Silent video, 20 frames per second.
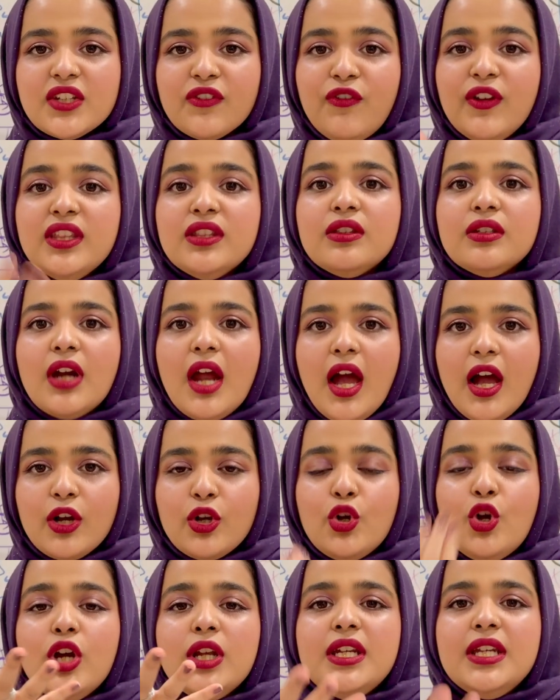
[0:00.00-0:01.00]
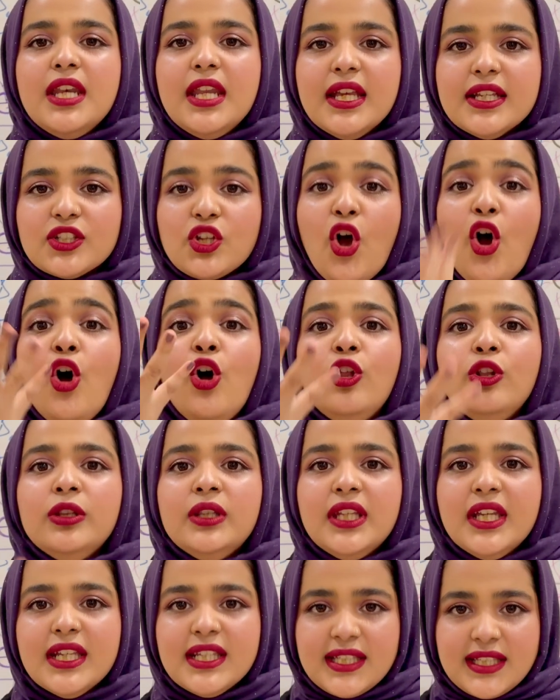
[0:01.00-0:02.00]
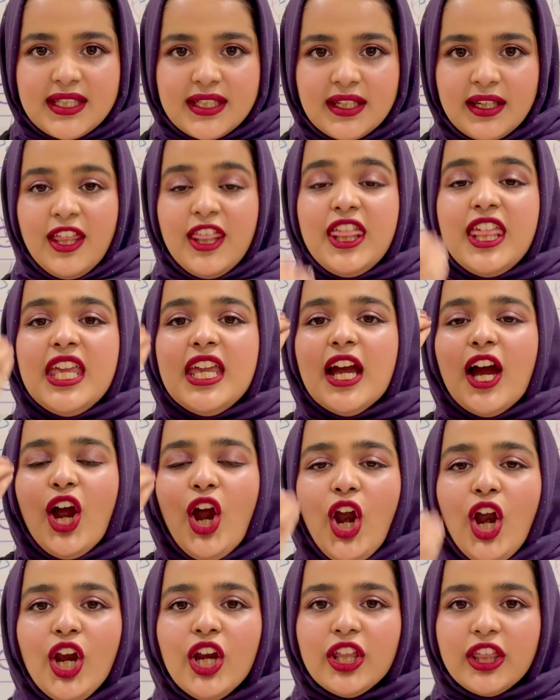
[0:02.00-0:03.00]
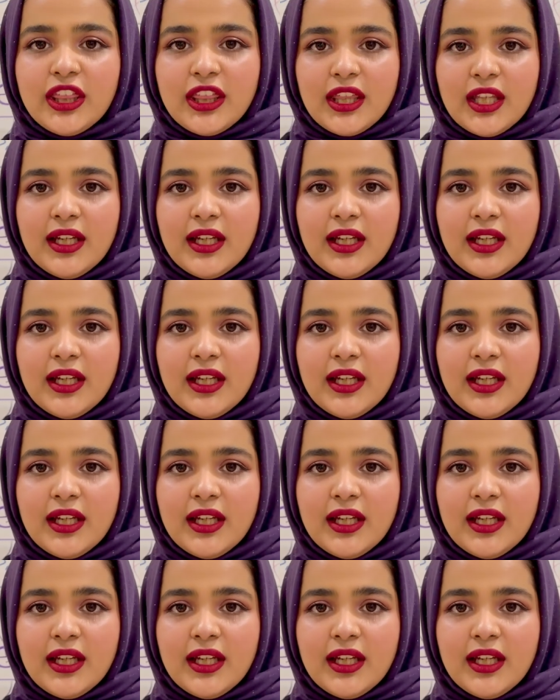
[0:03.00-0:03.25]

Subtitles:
Fitra, goodness, wholeness, the earth,